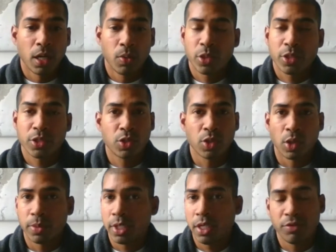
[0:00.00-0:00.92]
With so
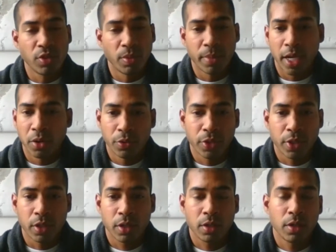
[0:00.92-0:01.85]
many of them out
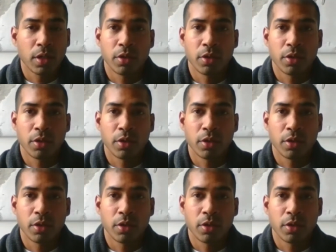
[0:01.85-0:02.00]
there,